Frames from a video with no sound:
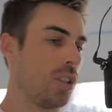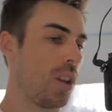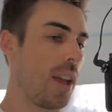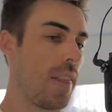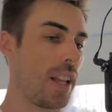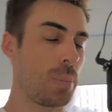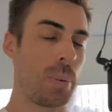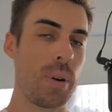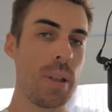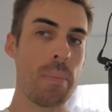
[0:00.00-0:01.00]
So yeah, that's
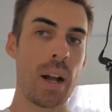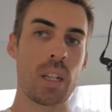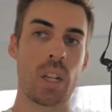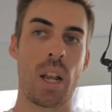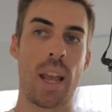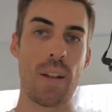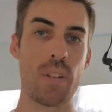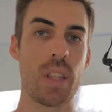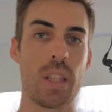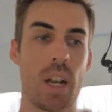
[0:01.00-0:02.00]
pretty much
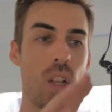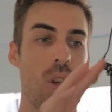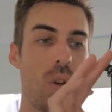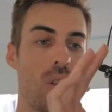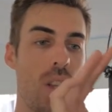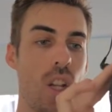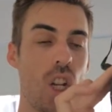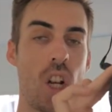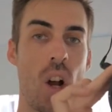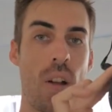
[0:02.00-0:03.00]
everything that I use the
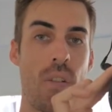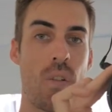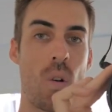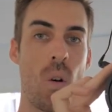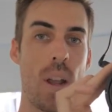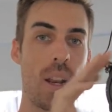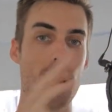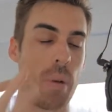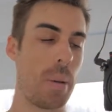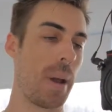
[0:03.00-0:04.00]
G9 for. It
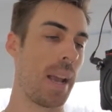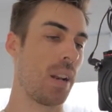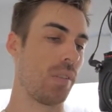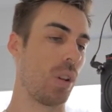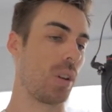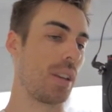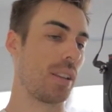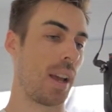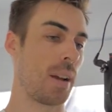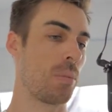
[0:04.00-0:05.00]
is my main
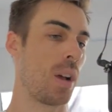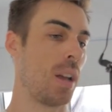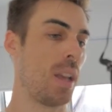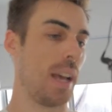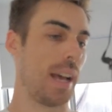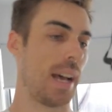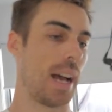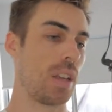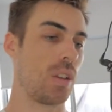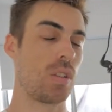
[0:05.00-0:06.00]
vlogging camera.
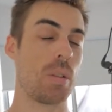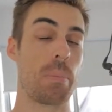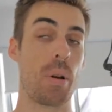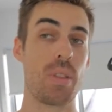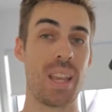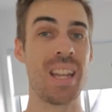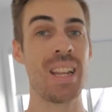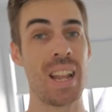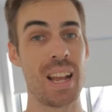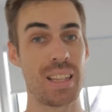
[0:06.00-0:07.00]
I use it both in
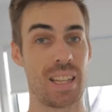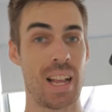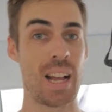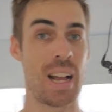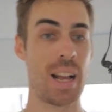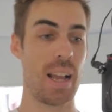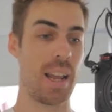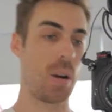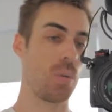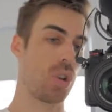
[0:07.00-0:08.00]
and out the car,
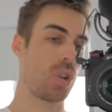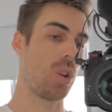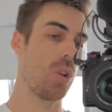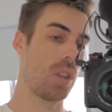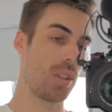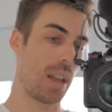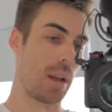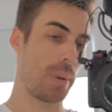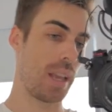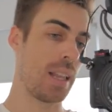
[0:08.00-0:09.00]
and I will show you the
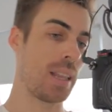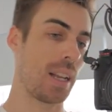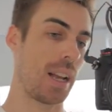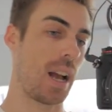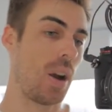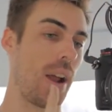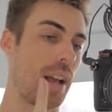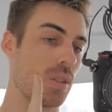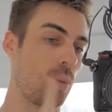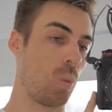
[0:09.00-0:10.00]
setup in the car
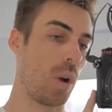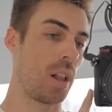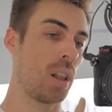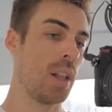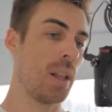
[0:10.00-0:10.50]
as well,